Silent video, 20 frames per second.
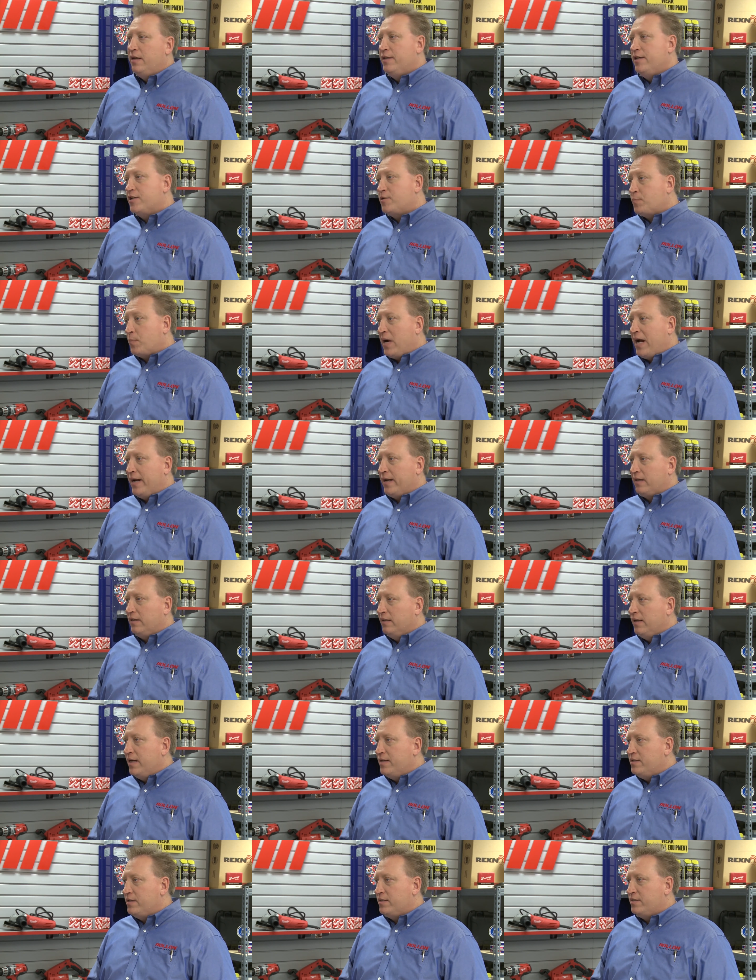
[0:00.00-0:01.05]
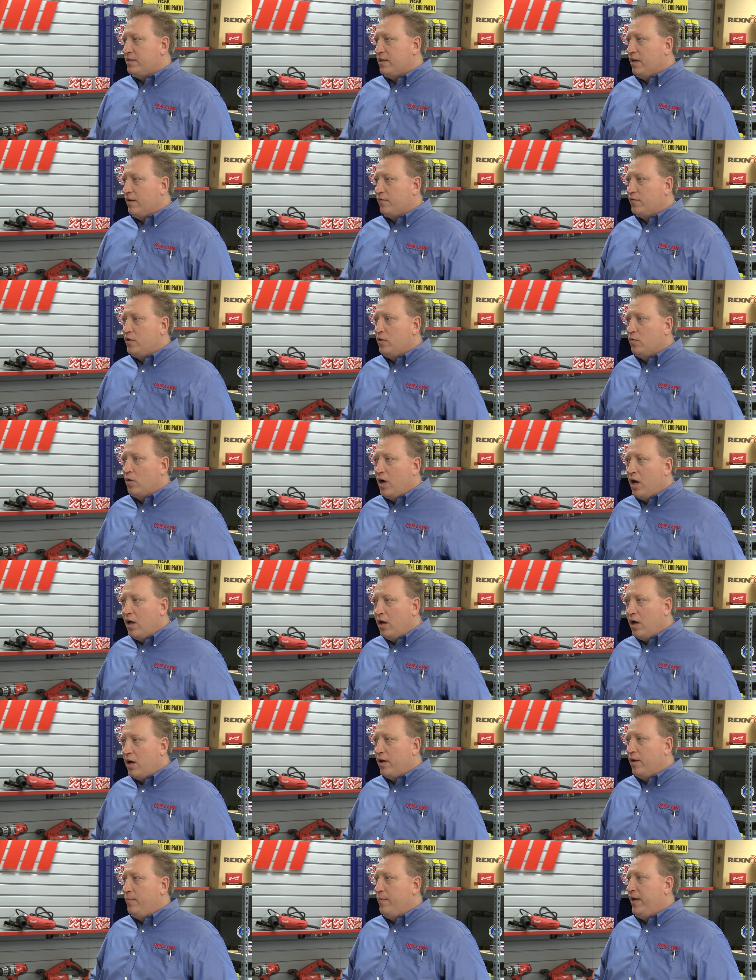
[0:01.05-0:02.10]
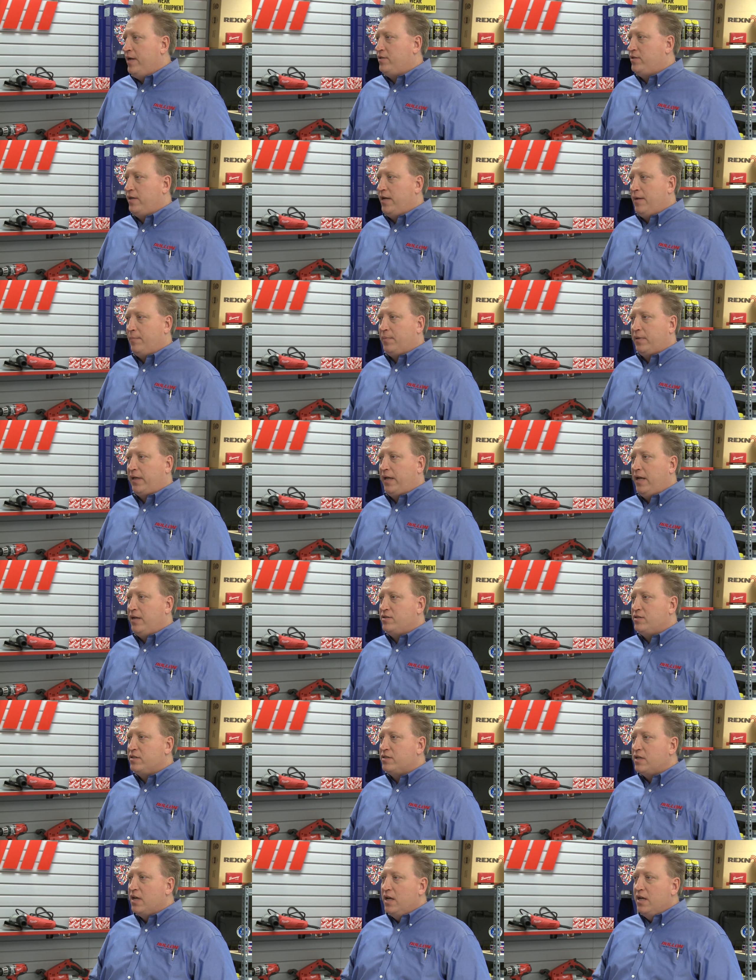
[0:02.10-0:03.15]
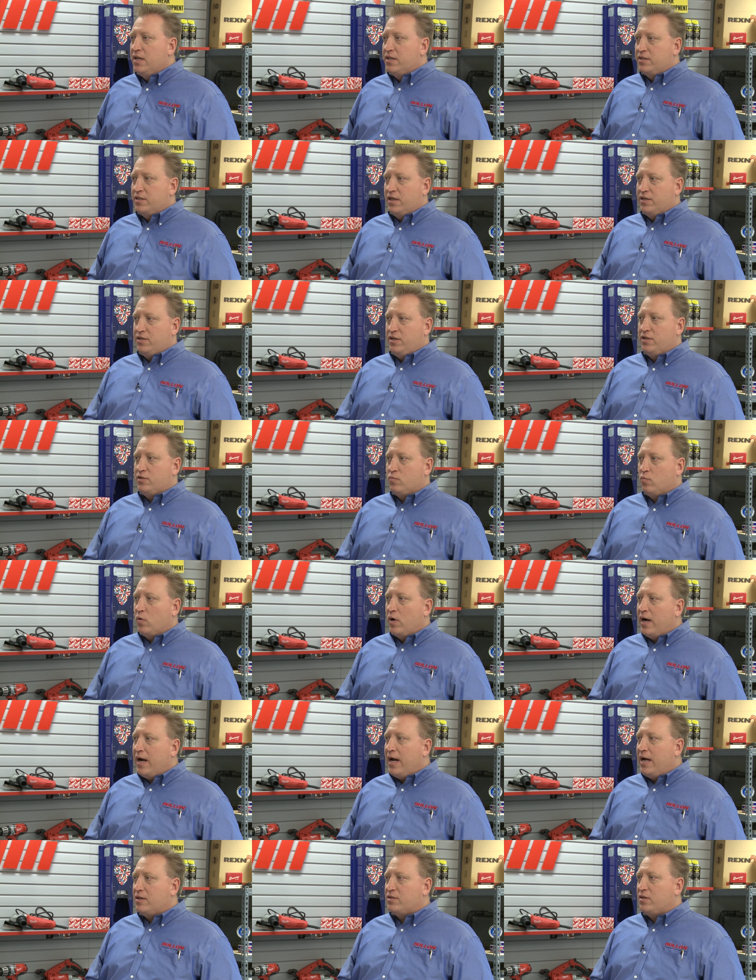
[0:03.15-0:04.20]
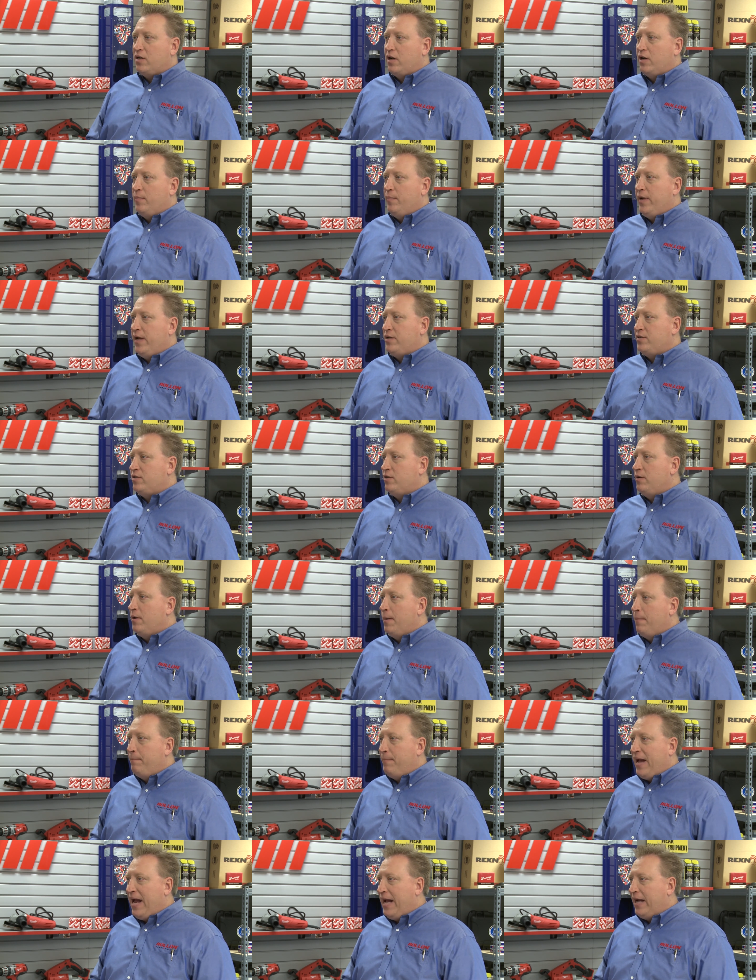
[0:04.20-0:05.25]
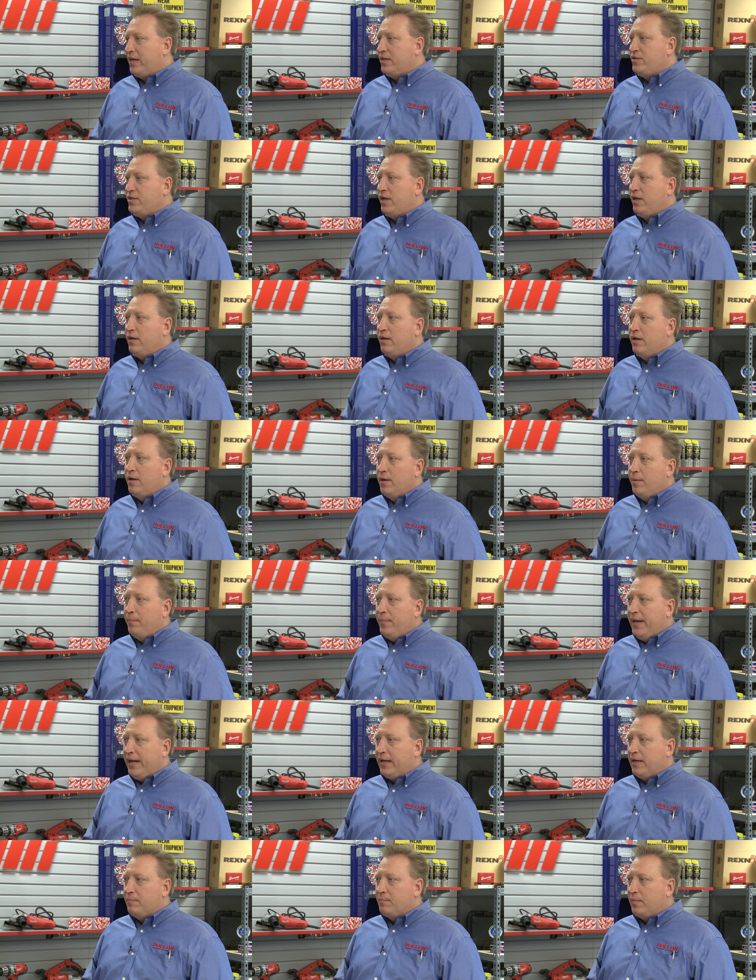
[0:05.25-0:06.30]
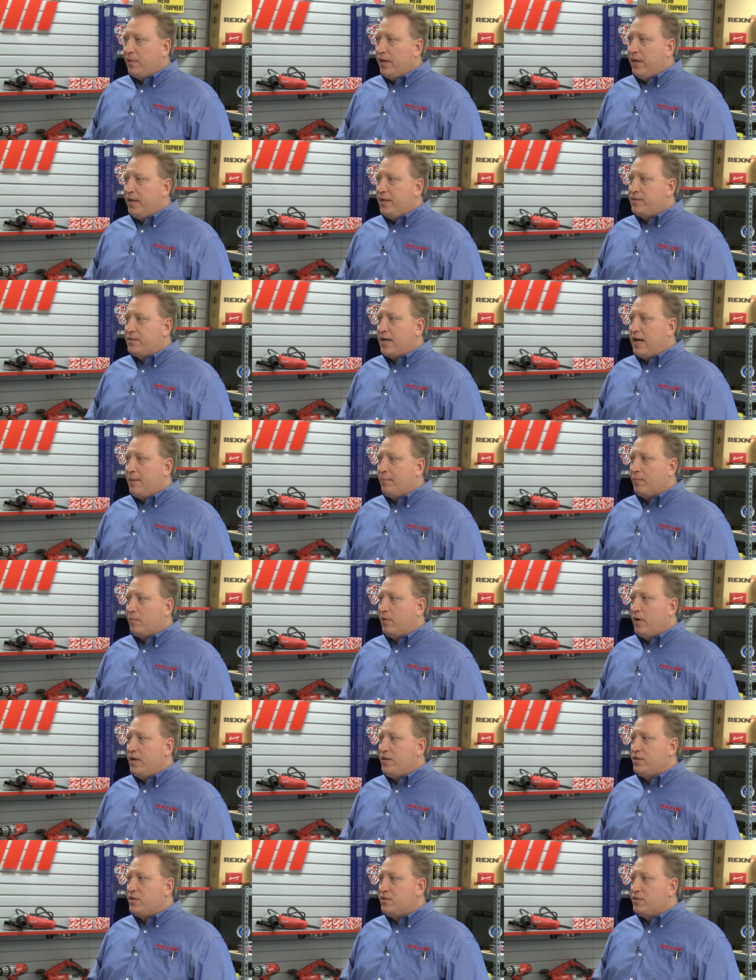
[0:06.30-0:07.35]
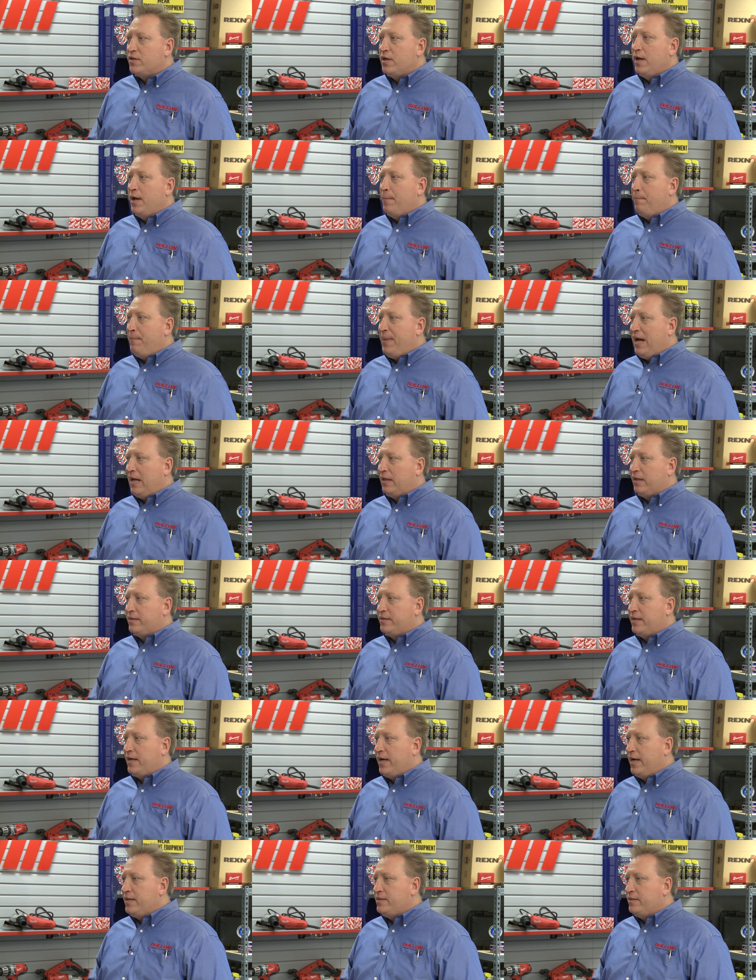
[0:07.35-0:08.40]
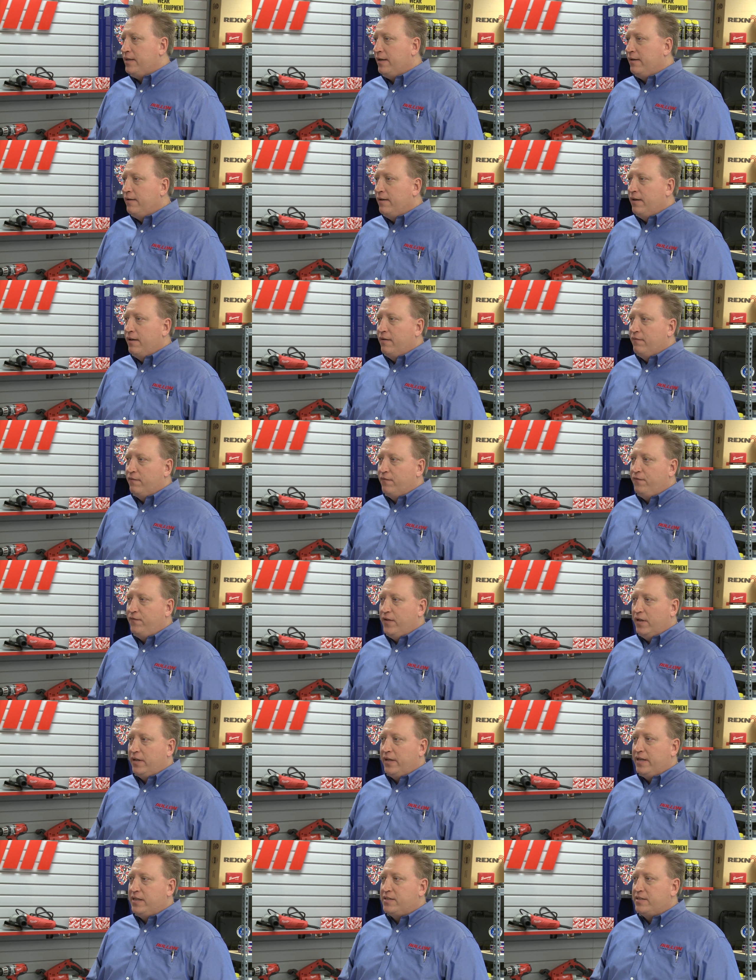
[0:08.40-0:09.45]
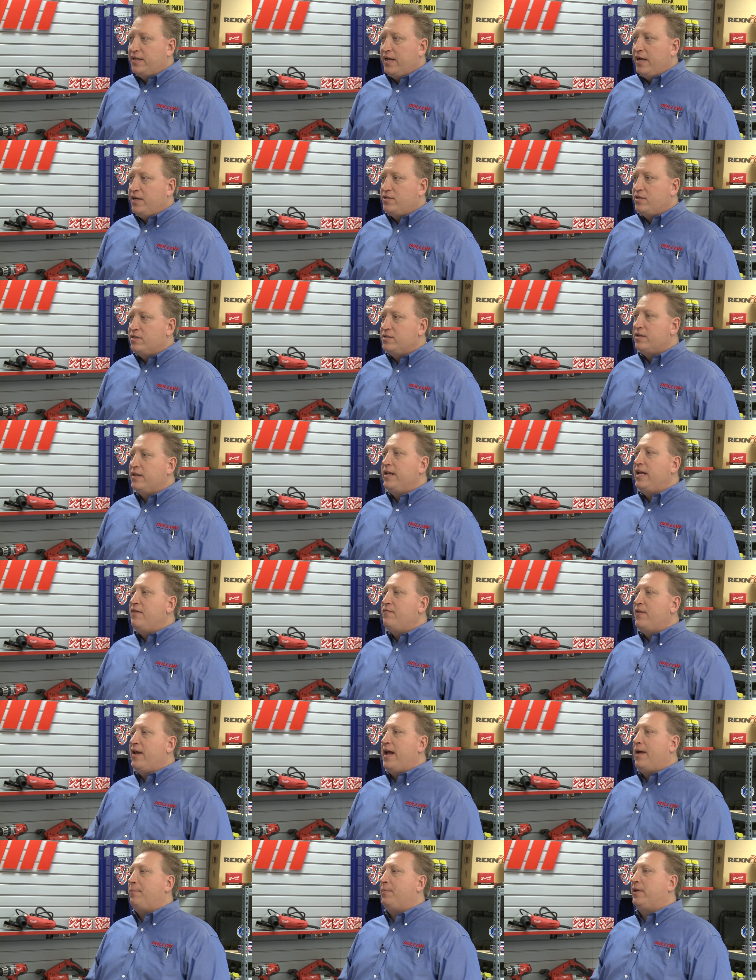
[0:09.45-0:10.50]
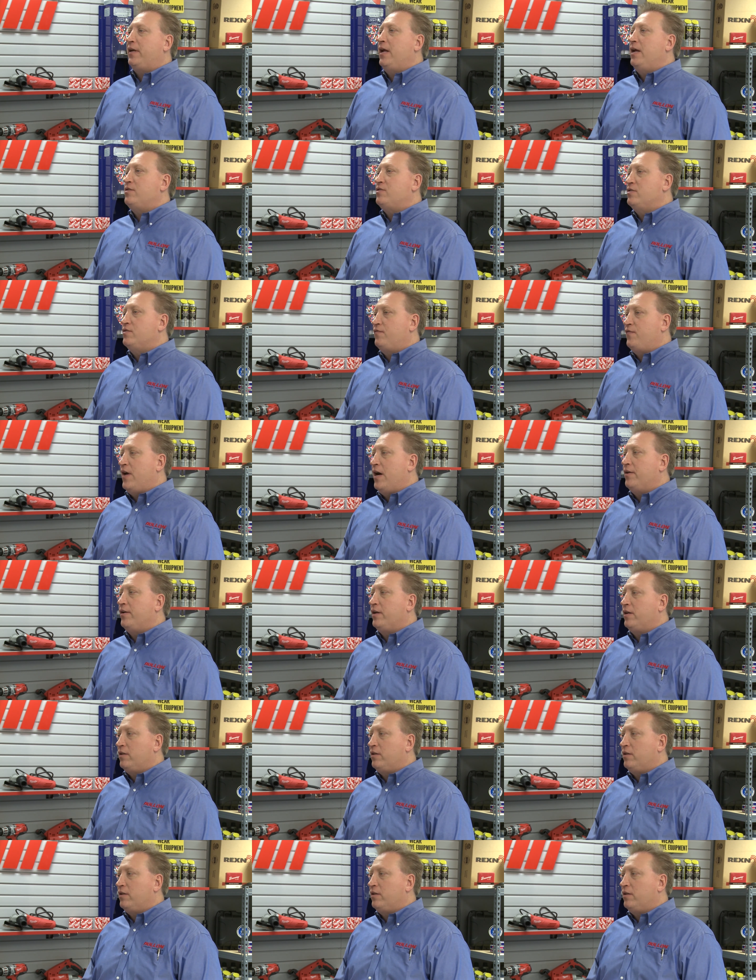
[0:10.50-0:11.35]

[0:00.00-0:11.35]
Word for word: This product lends itself to all automation applications such as warehouse automation, packaging, pick-and-place operations, palletizing, filling stations, and even applications found in